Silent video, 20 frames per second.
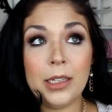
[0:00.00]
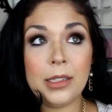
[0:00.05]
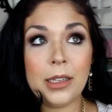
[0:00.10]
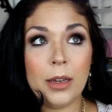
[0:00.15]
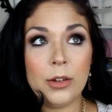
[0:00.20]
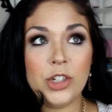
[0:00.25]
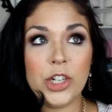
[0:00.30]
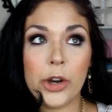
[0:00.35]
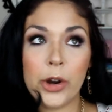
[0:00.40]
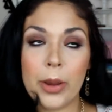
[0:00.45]
uh,
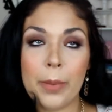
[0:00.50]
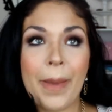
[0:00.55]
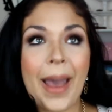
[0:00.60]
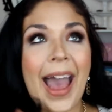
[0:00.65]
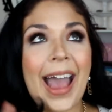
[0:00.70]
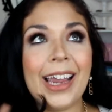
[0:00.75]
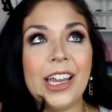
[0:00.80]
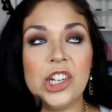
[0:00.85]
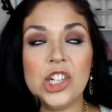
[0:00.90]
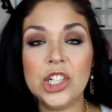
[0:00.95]
Sherry
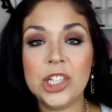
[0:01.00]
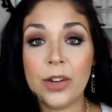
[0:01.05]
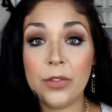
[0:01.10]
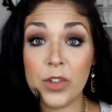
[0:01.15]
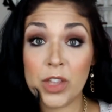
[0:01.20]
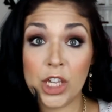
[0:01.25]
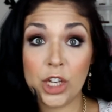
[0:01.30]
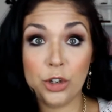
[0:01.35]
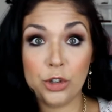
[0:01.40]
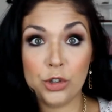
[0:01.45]
packages
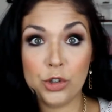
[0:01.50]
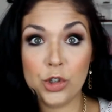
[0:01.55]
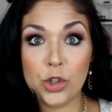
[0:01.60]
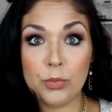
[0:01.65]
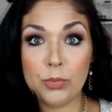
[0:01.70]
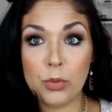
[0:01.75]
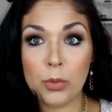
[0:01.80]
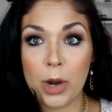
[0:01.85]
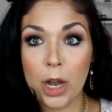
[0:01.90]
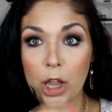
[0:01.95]
everything
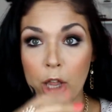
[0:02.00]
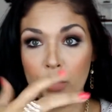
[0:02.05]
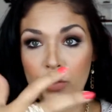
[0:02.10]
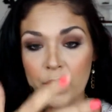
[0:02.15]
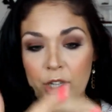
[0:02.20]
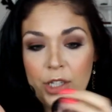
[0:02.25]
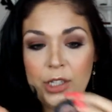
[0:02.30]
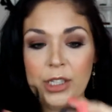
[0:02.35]
super well. Everything's